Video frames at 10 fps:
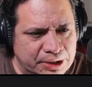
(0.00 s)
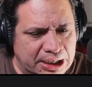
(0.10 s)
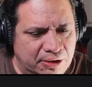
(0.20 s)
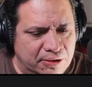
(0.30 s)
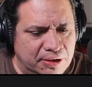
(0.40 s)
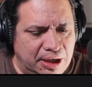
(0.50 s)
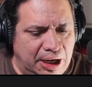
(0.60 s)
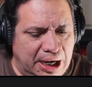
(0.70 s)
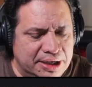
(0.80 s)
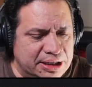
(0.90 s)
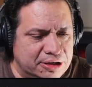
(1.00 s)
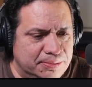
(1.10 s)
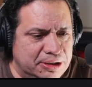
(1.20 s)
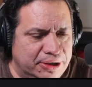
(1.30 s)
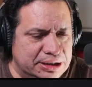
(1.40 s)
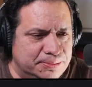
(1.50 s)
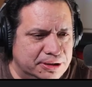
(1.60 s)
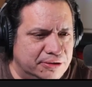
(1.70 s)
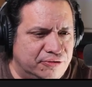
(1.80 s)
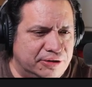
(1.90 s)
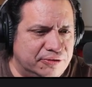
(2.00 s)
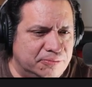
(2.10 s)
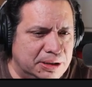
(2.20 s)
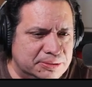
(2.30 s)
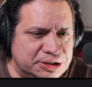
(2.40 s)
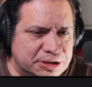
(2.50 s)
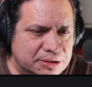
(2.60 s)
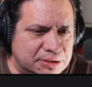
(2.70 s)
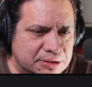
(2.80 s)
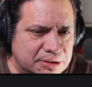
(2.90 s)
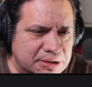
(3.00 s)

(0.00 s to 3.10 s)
Now, I think it'd be great to put it in front of a publisher,